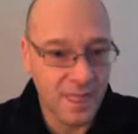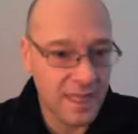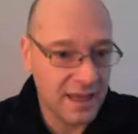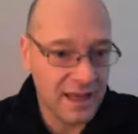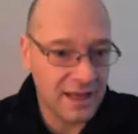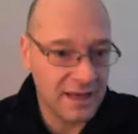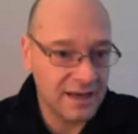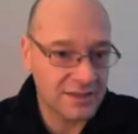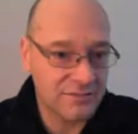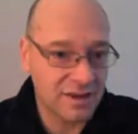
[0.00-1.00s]
then
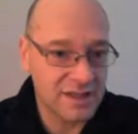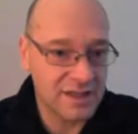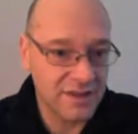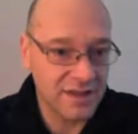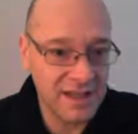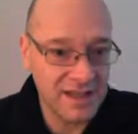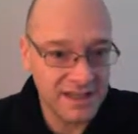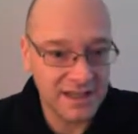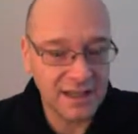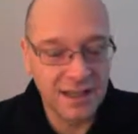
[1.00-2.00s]
it's relatively
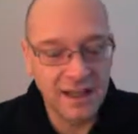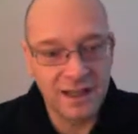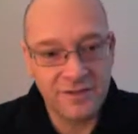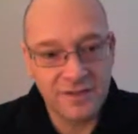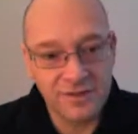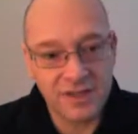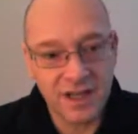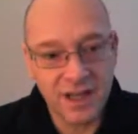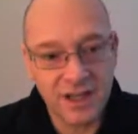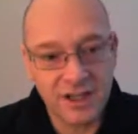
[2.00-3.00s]
easy. If you're
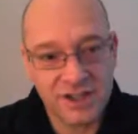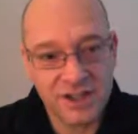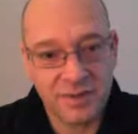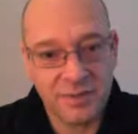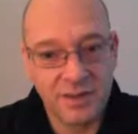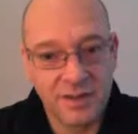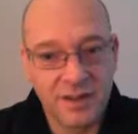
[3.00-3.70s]
sailing a ship